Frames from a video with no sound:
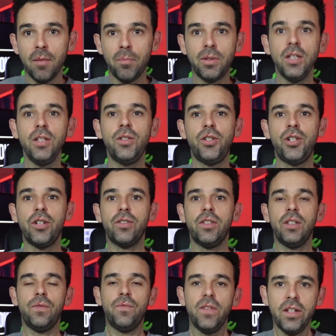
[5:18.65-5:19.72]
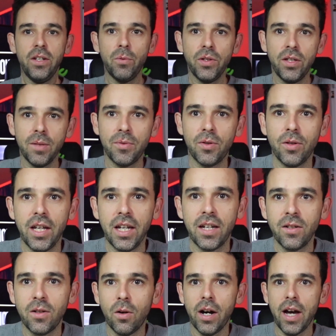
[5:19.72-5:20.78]
please share this video with them so they
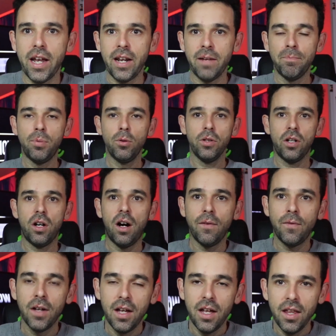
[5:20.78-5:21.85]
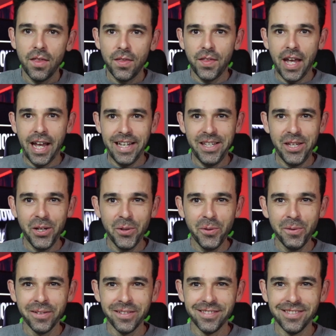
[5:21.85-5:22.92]
can go ahead and pull it off. Thank
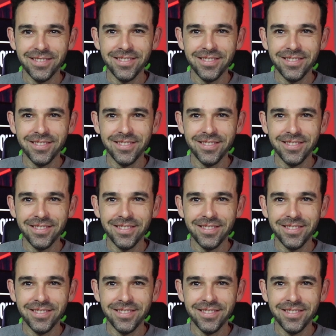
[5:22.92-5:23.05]
you.